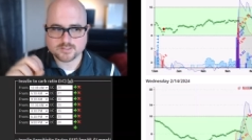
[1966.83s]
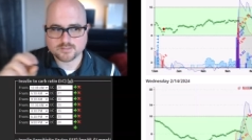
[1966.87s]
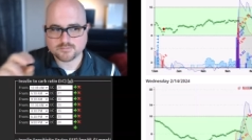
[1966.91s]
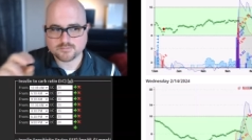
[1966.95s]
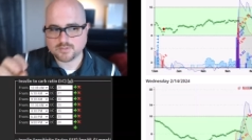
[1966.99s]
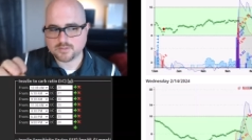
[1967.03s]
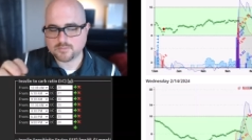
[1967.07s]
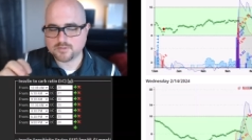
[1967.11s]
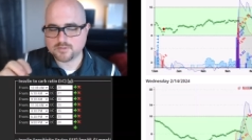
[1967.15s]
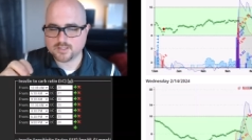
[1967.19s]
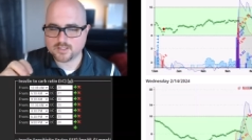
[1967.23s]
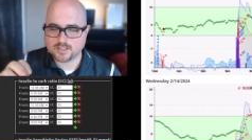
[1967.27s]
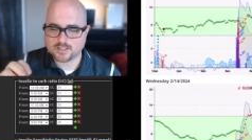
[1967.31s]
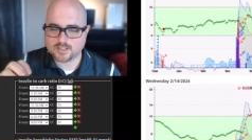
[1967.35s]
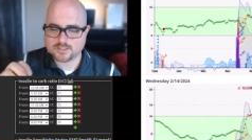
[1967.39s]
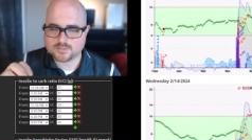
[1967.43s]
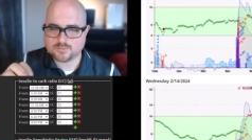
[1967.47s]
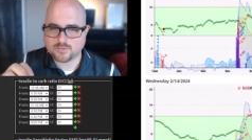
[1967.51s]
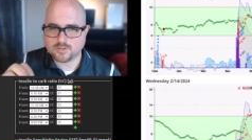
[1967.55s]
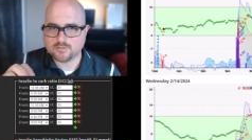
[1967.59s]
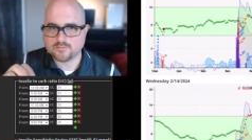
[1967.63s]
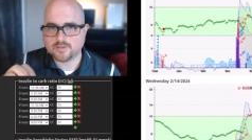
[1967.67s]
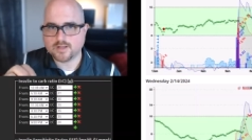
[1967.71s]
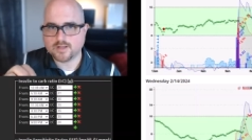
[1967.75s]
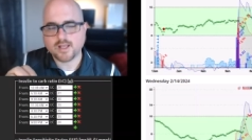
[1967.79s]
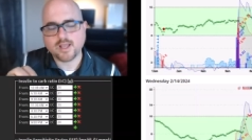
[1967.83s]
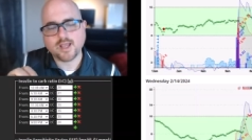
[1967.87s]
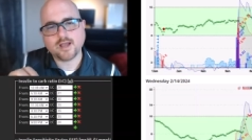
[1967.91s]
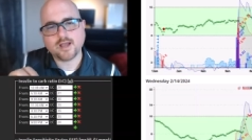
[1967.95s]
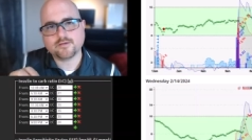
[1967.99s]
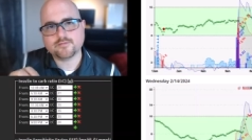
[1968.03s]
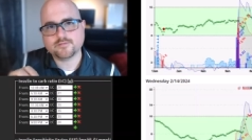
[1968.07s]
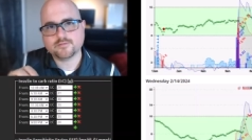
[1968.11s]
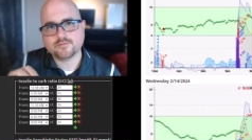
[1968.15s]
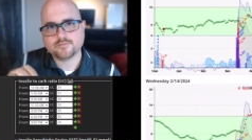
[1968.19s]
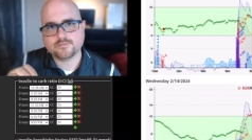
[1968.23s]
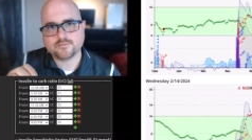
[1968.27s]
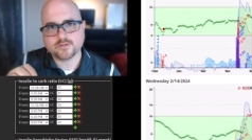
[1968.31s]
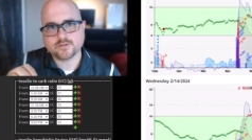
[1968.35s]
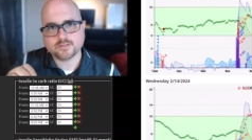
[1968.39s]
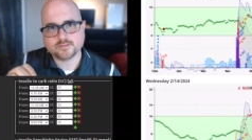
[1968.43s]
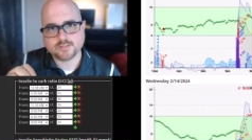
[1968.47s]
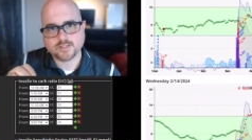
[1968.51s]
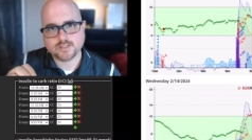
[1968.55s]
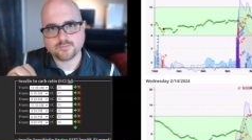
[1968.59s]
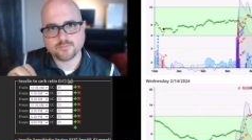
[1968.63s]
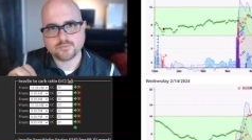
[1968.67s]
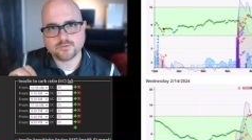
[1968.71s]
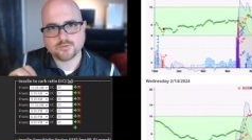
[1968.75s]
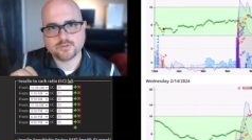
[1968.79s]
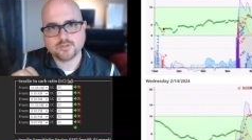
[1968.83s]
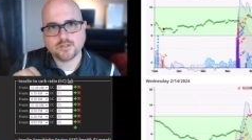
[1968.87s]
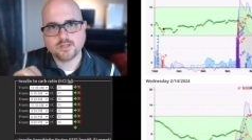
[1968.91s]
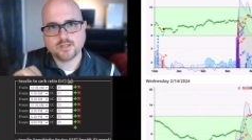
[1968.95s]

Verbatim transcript: So maybe like a 12 and a half, for example,